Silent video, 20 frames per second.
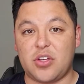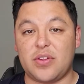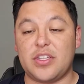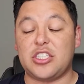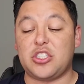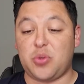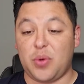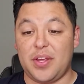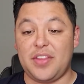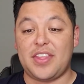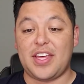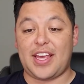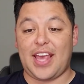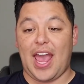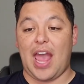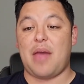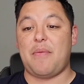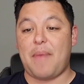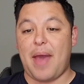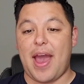this tweet that
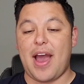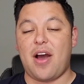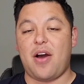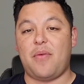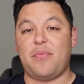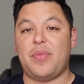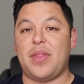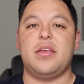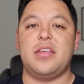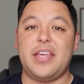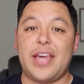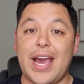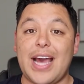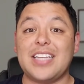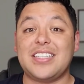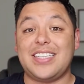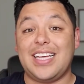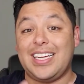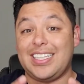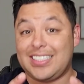came out,
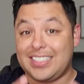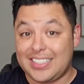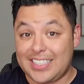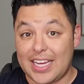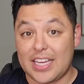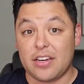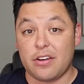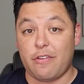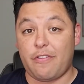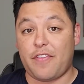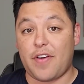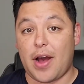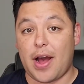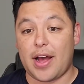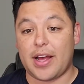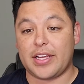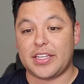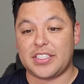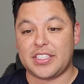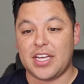yes, it
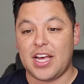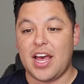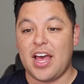signifies